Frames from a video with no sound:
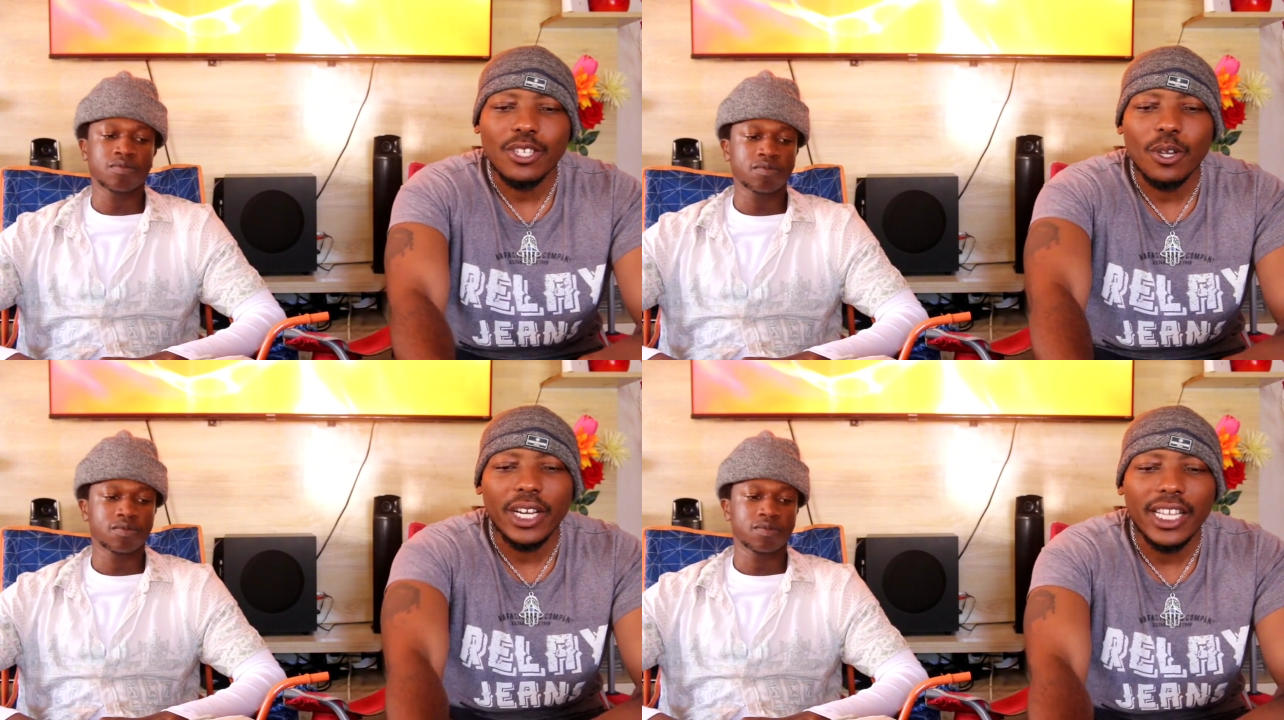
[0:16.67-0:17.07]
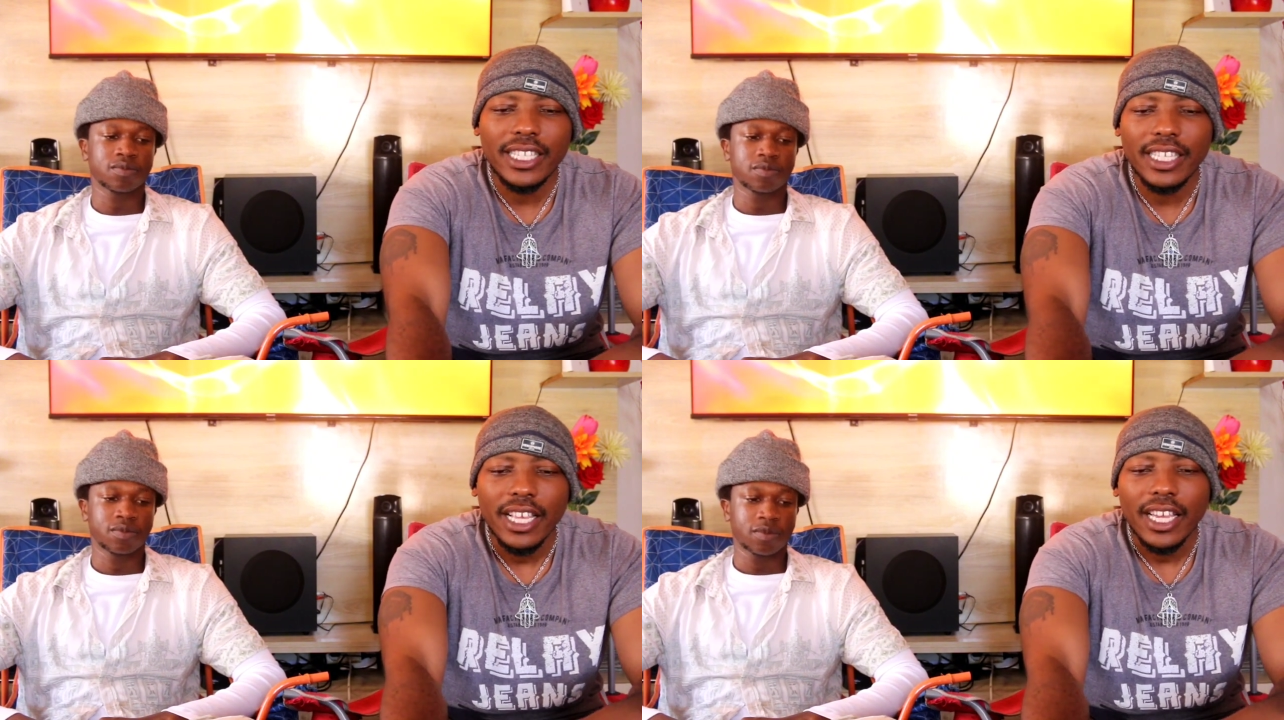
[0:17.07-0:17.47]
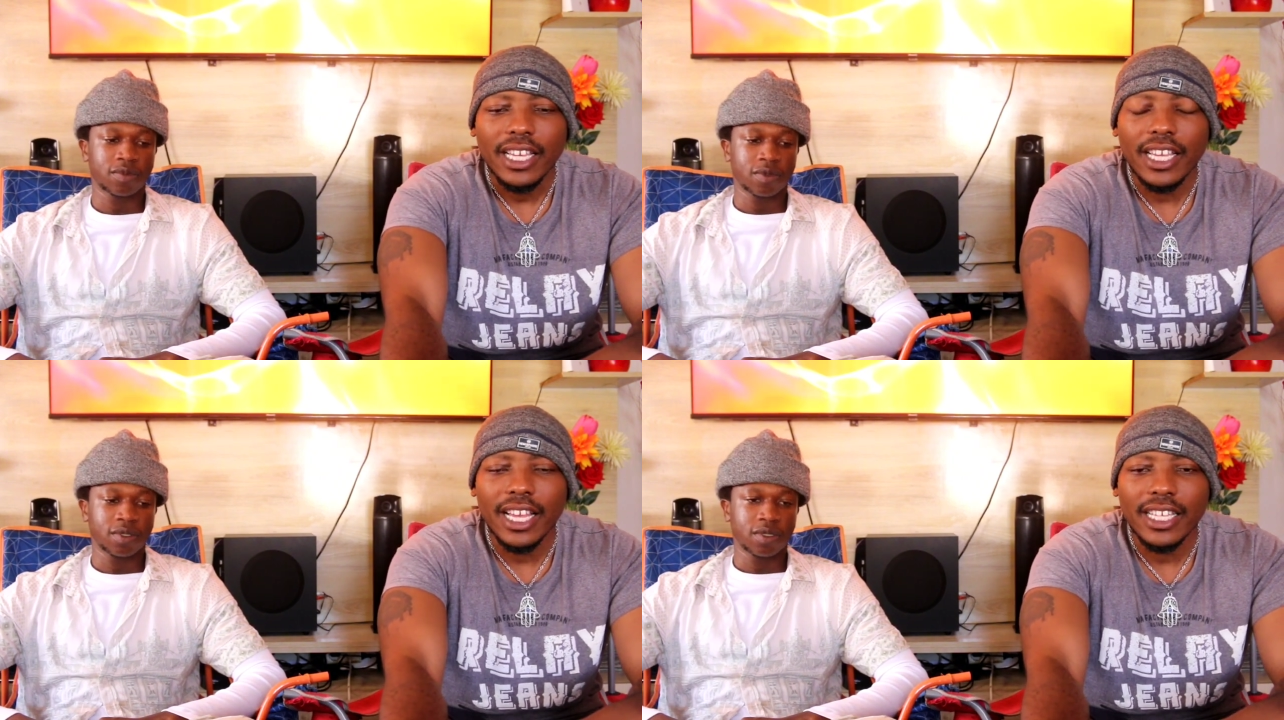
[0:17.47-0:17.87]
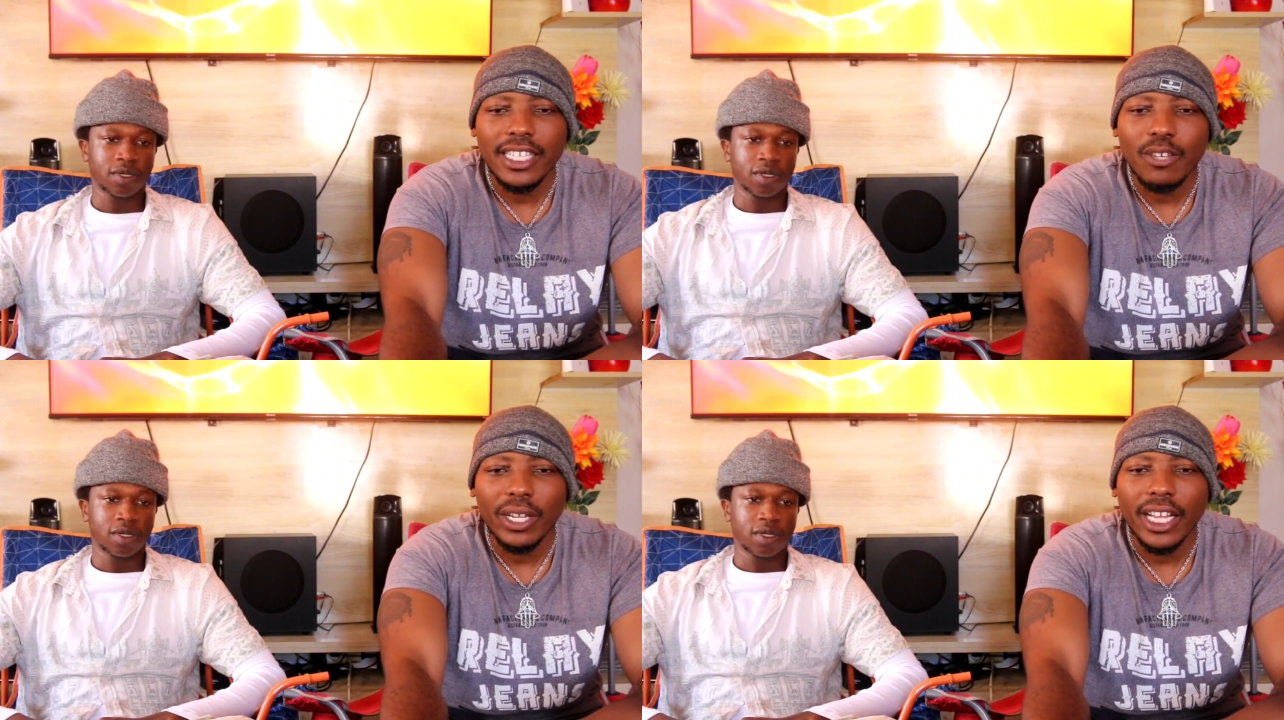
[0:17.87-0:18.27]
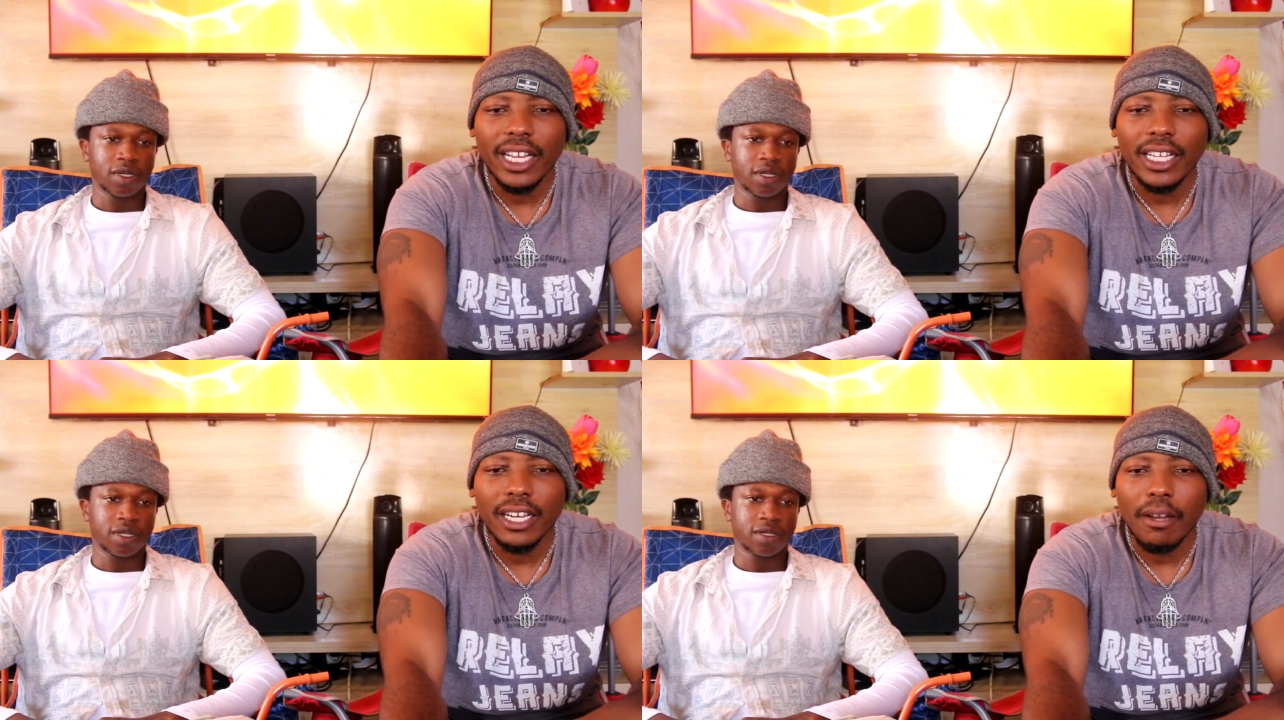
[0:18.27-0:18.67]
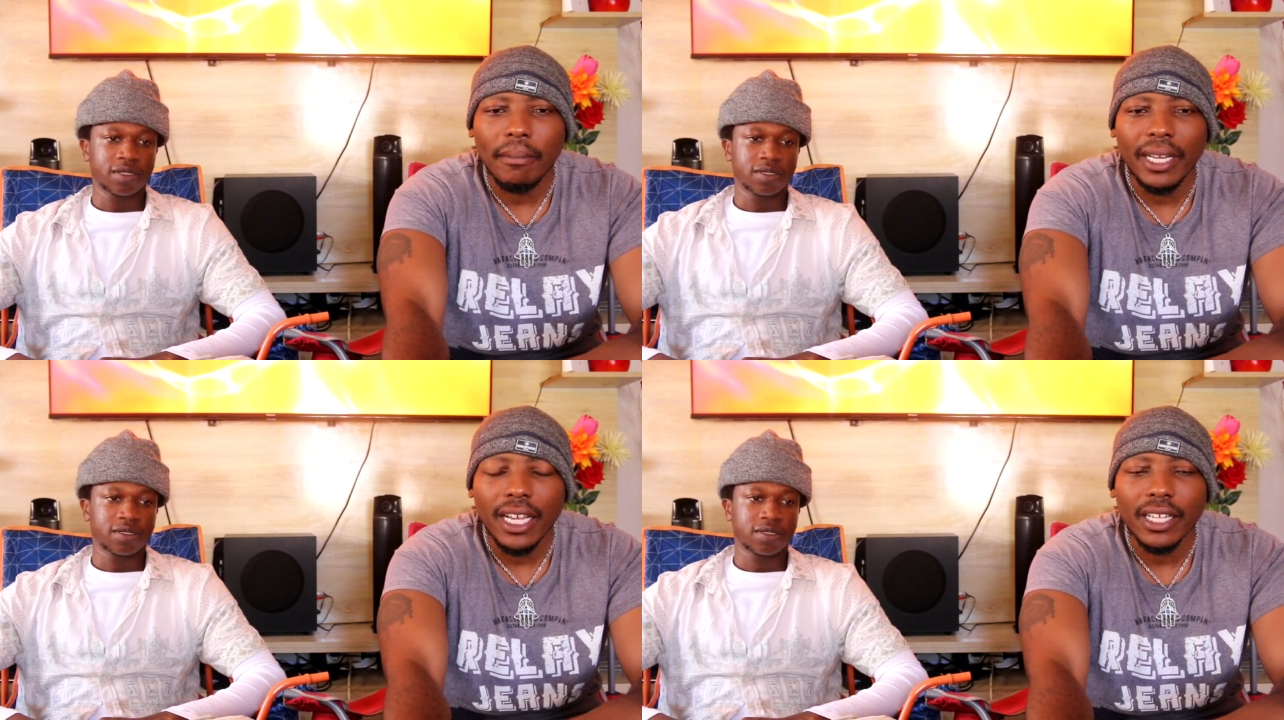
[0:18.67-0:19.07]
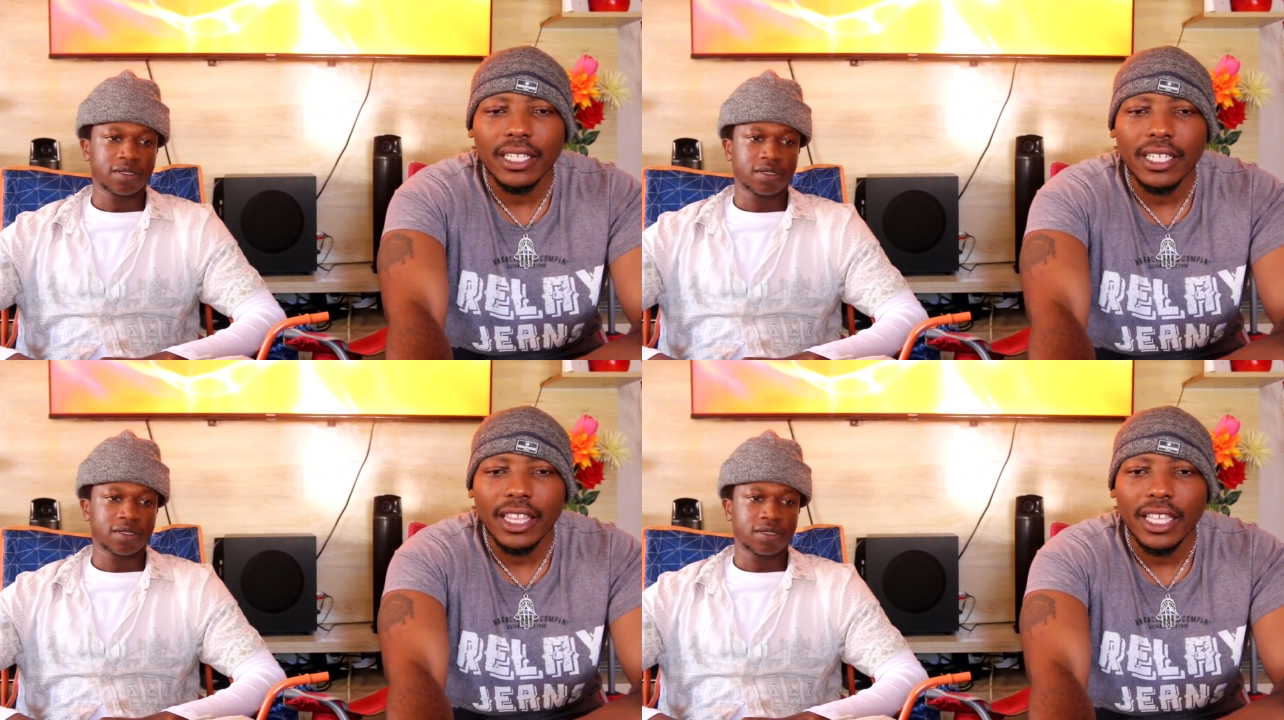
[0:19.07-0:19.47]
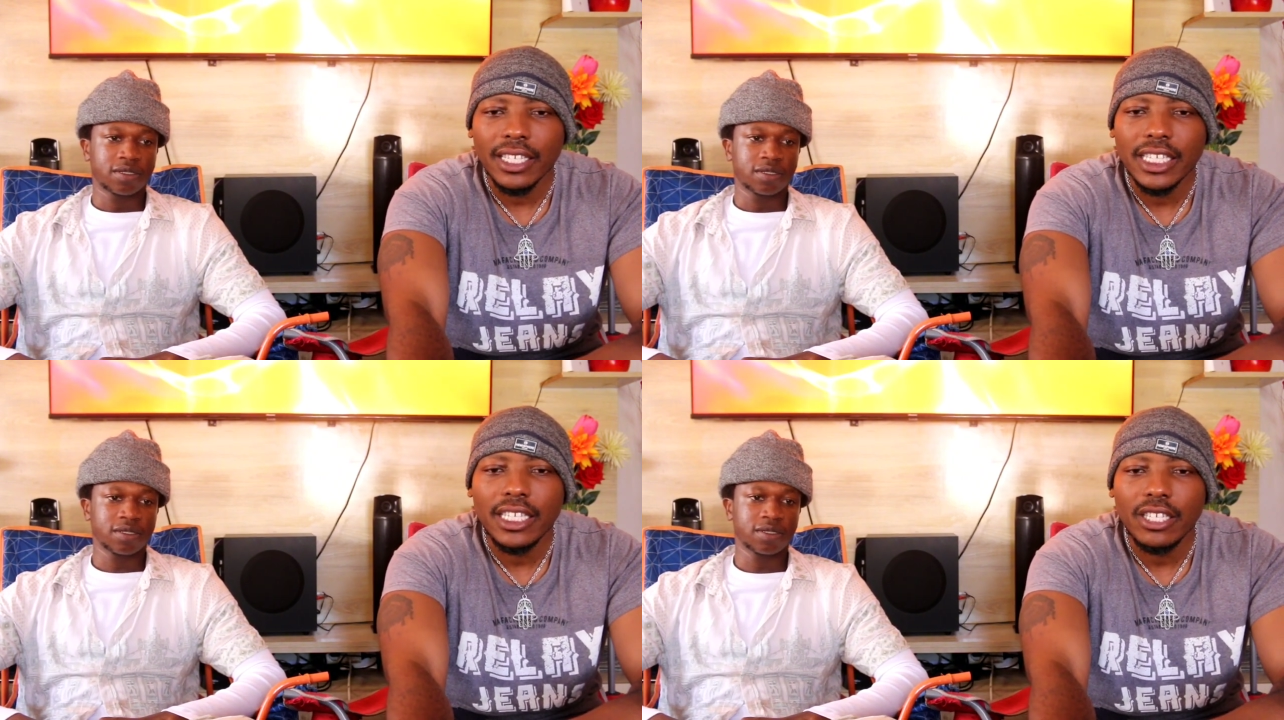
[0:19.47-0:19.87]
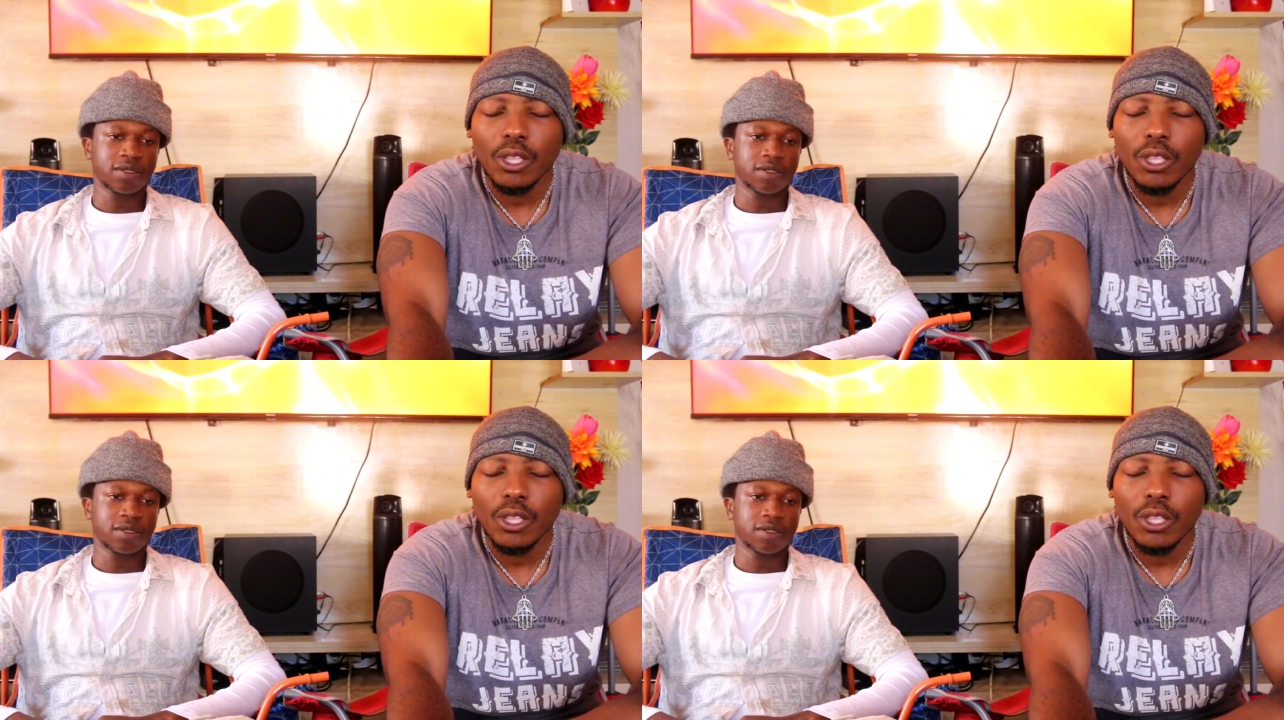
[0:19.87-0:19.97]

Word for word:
Speaker 1: so let's see what kind of maniacal things he